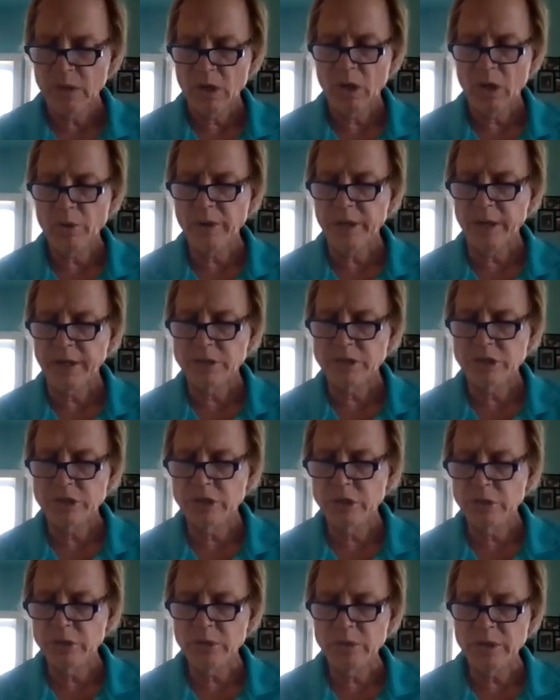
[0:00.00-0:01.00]
Okay,
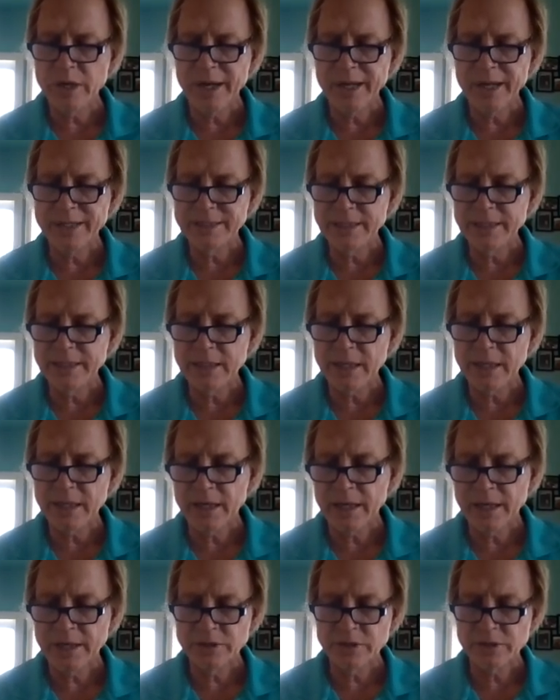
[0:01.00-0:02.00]
299,
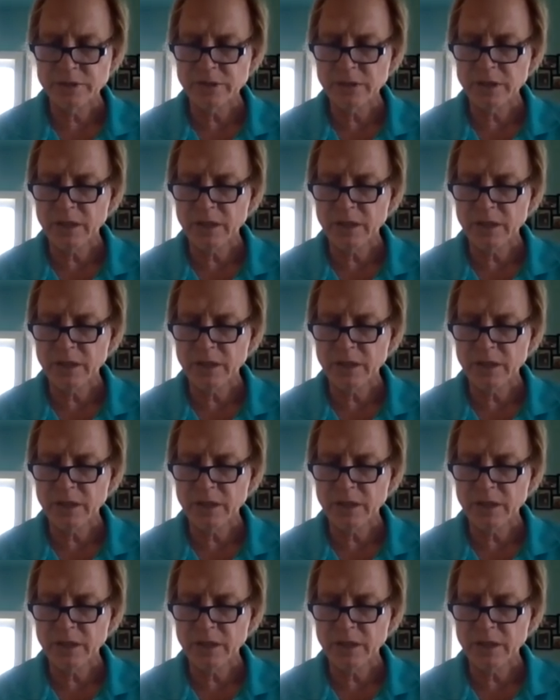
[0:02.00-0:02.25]
just a